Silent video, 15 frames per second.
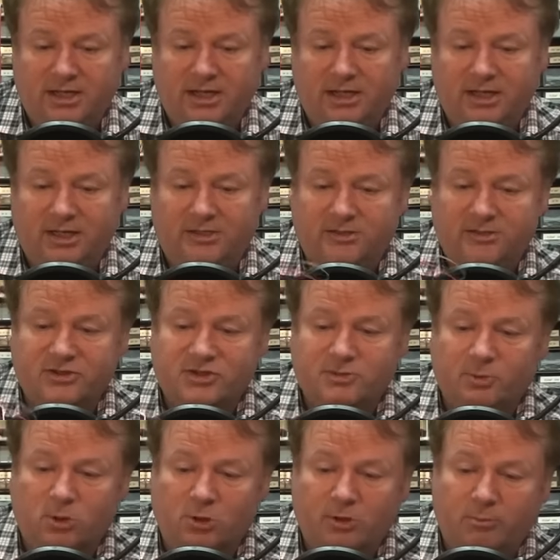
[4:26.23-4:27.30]
There's a
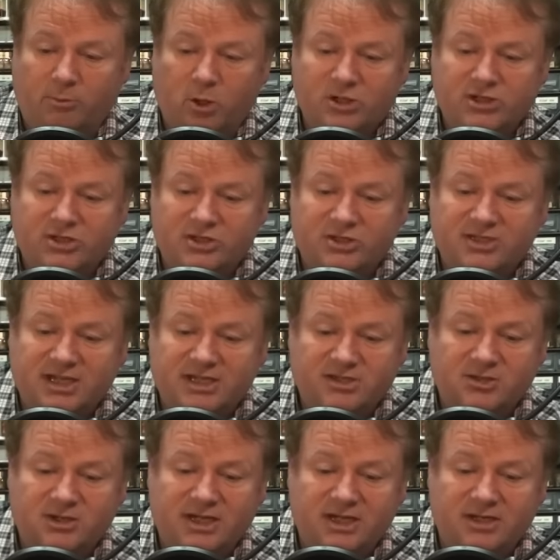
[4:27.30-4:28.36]
small moisture
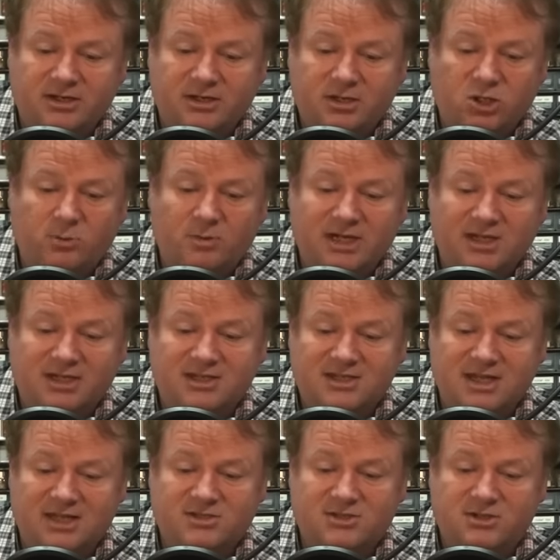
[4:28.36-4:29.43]
sensor here, humidity
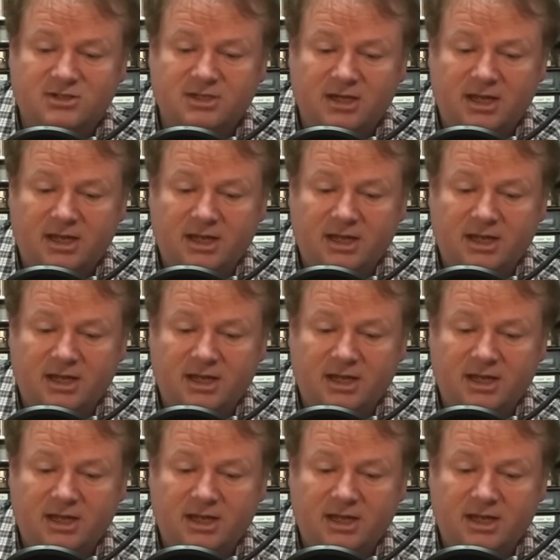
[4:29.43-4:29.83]
sensor,